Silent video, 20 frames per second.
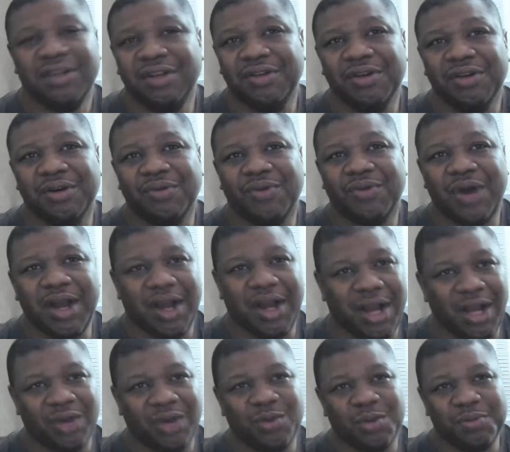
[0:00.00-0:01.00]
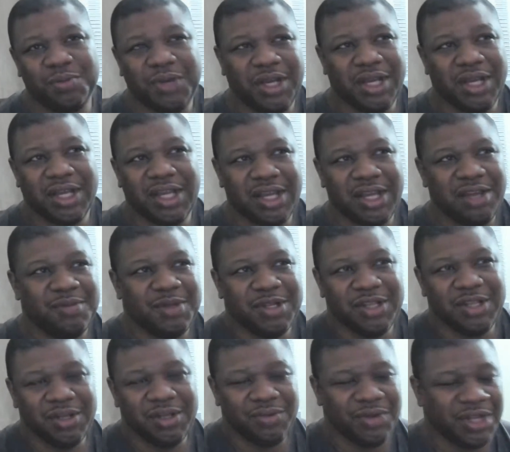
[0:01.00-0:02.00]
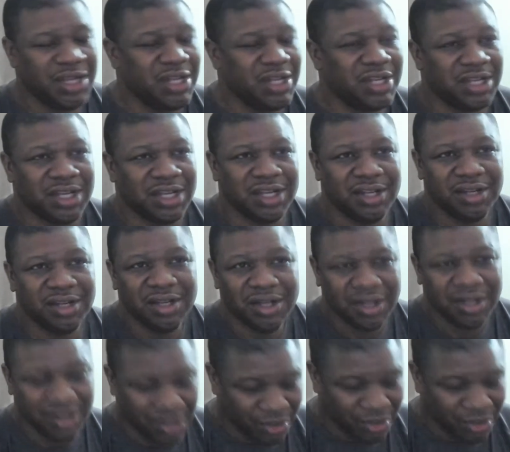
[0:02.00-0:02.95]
why Aquaman came and did what he did.